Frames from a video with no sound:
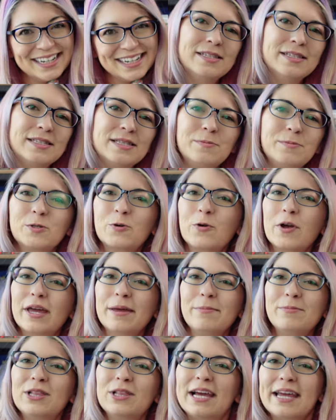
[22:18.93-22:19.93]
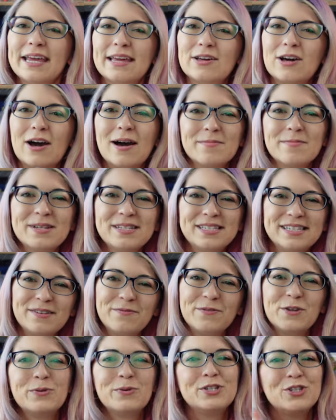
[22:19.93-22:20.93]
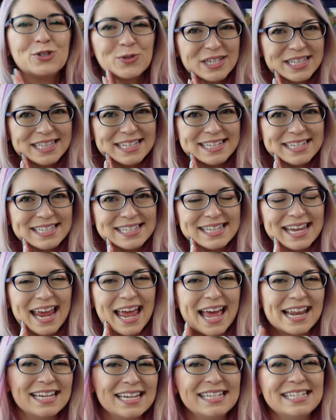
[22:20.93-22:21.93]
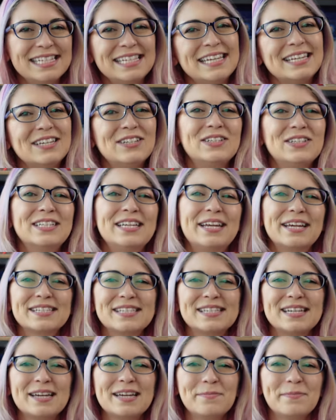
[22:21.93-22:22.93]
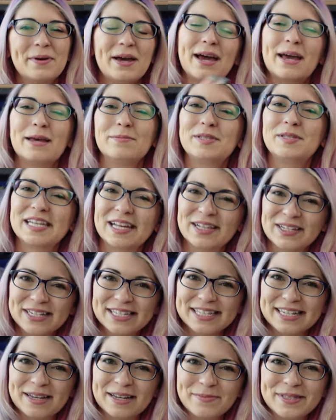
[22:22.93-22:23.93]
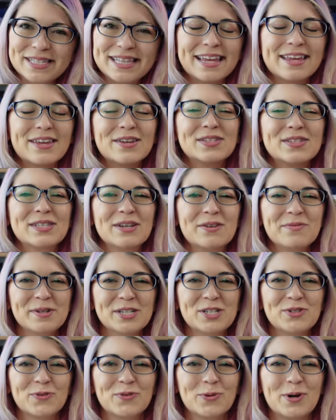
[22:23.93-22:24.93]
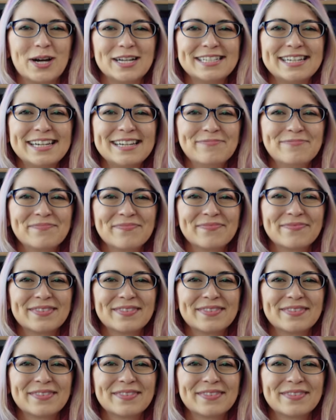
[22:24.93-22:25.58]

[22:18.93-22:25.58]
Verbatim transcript: Subscribe, like, comment if you enjoyed this, and until next time, I'm Sailor Snubs. Thank you so much for watching.